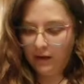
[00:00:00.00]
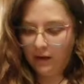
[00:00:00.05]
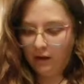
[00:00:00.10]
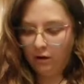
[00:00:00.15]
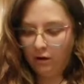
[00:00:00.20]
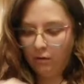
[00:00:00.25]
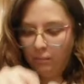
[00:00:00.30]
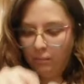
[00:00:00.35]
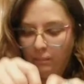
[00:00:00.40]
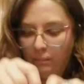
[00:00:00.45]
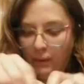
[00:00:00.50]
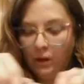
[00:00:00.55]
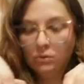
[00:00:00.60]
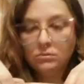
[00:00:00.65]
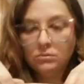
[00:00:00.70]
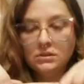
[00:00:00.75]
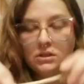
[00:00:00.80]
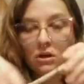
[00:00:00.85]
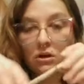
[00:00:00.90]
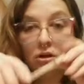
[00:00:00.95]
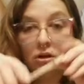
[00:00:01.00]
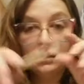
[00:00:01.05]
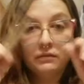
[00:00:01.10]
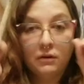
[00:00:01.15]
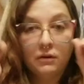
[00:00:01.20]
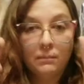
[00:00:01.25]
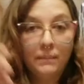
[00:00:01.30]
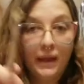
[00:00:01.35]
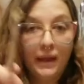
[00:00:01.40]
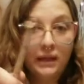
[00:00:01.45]
now bones are good
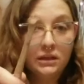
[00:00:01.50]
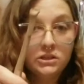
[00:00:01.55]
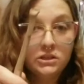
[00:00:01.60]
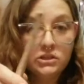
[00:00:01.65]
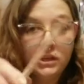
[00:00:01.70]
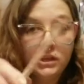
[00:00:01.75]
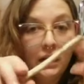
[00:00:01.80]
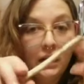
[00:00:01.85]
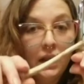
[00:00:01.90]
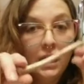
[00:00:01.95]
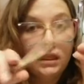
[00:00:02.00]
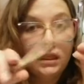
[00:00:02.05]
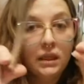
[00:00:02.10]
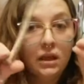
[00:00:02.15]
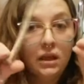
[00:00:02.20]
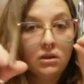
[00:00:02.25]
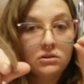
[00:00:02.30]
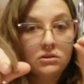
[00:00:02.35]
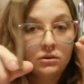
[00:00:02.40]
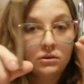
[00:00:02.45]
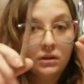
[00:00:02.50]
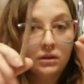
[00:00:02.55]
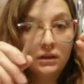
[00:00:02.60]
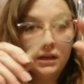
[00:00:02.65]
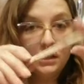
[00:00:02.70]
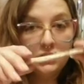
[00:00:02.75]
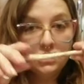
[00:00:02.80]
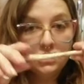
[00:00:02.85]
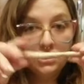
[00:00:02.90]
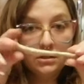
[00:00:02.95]
for banishing, and they also
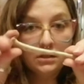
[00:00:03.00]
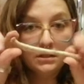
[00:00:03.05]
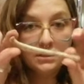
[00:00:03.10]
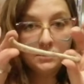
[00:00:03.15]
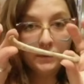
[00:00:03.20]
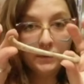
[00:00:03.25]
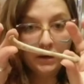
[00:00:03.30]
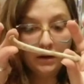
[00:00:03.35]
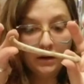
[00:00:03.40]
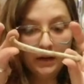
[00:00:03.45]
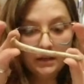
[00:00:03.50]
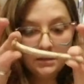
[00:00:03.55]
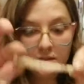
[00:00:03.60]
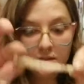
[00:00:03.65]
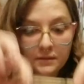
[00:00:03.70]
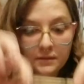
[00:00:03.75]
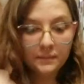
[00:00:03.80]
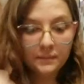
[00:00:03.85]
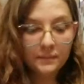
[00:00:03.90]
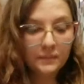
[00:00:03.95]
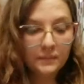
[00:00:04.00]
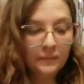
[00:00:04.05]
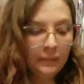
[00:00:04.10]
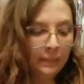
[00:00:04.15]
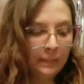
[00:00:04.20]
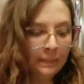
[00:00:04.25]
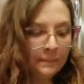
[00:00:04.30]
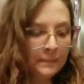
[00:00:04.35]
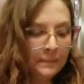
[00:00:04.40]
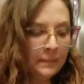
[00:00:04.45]
connect you to spirit.
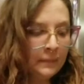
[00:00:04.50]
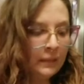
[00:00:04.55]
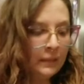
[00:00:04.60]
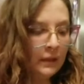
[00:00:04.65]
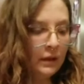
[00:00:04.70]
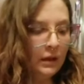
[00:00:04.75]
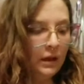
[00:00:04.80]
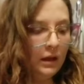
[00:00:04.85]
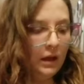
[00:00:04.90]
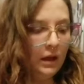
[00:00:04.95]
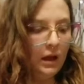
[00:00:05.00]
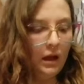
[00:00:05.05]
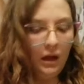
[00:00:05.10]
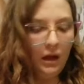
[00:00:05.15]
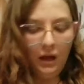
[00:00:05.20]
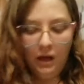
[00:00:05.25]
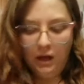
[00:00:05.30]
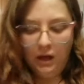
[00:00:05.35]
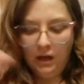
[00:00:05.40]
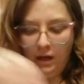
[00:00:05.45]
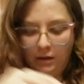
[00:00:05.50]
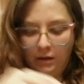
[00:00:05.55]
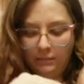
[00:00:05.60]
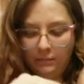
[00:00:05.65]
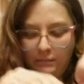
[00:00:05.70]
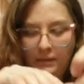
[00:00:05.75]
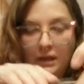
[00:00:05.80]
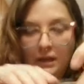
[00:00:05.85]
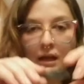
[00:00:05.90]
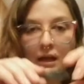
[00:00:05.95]

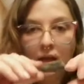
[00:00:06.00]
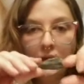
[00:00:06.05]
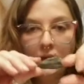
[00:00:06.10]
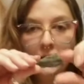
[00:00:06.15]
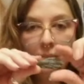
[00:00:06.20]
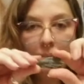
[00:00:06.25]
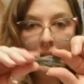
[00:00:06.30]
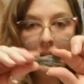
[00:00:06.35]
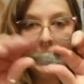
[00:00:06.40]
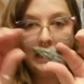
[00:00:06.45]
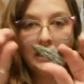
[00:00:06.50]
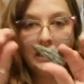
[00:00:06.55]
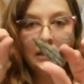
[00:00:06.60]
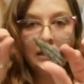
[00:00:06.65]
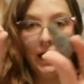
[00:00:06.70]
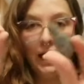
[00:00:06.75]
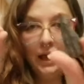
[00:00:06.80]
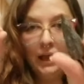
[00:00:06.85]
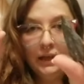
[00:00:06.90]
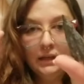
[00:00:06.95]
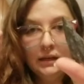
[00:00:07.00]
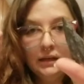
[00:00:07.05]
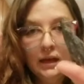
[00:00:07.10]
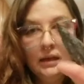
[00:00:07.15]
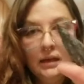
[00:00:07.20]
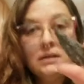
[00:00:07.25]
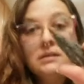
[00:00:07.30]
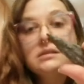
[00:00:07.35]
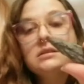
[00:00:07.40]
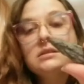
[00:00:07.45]
Black
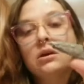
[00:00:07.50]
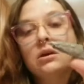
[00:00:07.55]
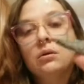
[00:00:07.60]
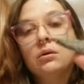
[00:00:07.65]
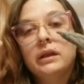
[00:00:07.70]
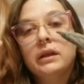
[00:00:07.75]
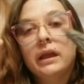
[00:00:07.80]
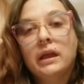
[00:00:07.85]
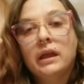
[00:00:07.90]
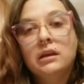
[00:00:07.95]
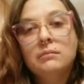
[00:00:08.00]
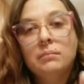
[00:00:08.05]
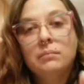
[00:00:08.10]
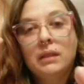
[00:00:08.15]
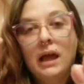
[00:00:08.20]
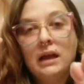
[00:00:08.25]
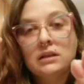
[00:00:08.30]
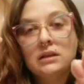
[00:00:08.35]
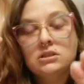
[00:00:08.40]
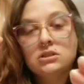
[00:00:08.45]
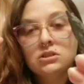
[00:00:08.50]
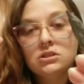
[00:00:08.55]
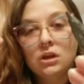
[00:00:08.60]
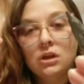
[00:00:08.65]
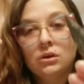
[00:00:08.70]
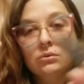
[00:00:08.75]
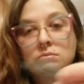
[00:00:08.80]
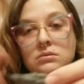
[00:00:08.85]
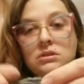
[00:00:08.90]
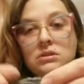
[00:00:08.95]
kyanite, so again, black
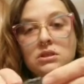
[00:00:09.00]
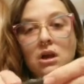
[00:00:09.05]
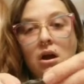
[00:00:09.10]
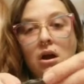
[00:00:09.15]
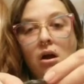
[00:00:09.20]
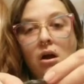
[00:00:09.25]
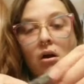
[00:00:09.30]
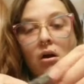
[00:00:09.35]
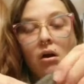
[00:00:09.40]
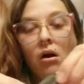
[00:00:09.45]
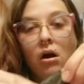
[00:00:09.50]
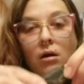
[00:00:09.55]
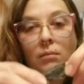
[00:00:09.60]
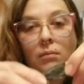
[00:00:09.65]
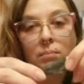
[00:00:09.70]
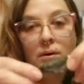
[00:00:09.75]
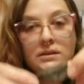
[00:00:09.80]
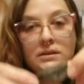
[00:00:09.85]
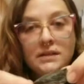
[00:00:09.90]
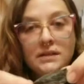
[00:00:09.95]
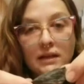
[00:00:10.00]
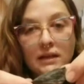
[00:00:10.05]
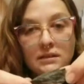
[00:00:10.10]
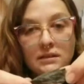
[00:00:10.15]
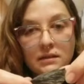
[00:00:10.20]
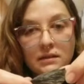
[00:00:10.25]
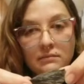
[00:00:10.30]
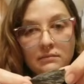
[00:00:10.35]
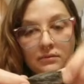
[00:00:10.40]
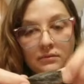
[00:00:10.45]
stones are
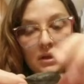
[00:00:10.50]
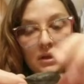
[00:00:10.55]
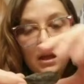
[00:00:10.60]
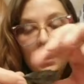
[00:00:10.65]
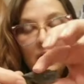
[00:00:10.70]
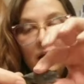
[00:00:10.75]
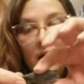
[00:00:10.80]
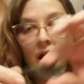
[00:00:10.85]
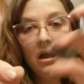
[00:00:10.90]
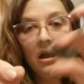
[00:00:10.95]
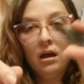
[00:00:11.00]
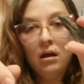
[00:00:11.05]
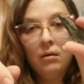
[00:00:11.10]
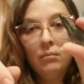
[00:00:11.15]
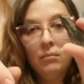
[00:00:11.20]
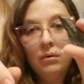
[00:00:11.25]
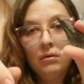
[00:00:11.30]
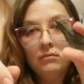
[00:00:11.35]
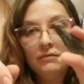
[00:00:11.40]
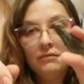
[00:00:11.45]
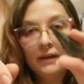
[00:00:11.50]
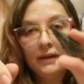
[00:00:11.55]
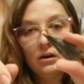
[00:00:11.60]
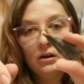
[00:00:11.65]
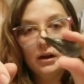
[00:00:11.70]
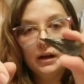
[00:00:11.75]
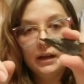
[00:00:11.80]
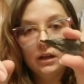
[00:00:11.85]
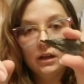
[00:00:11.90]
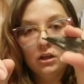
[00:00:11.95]
protective, a
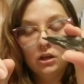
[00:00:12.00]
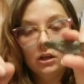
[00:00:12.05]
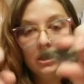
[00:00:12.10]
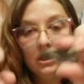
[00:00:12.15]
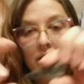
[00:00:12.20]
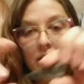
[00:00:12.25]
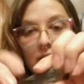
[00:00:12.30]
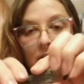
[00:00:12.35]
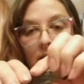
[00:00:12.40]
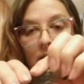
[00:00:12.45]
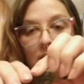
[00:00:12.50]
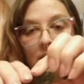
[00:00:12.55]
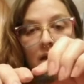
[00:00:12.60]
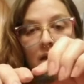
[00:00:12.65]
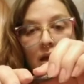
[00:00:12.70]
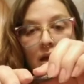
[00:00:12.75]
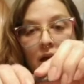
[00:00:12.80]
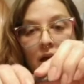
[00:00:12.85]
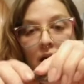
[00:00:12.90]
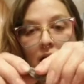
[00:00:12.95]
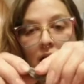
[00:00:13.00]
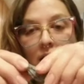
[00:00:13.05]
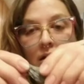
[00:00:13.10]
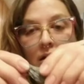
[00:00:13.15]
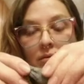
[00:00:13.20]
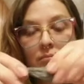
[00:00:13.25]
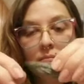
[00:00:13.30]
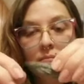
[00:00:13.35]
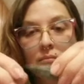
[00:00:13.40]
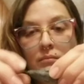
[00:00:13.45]
very good
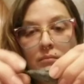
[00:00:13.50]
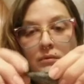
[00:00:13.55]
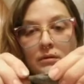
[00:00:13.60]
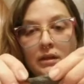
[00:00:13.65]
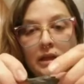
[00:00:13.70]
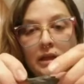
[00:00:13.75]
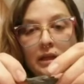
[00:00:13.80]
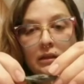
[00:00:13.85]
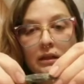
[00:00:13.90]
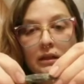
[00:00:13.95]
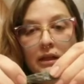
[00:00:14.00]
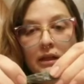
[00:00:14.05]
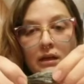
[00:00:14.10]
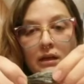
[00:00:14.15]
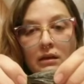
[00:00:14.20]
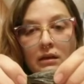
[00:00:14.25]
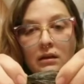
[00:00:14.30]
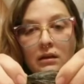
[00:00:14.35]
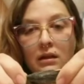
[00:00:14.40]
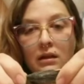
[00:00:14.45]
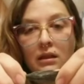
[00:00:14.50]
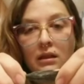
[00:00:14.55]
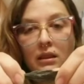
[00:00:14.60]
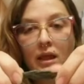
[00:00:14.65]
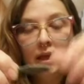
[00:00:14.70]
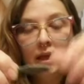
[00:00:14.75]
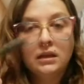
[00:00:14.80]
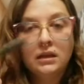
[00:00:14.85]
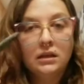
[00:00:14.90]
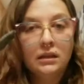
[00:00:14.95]
healing,
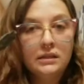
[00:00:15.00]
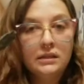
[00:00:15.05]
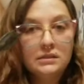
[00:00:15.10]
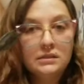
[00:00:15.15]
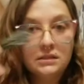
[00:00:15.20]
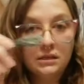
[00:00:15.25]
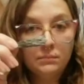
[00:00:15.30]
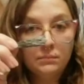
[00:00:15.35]
like cleansing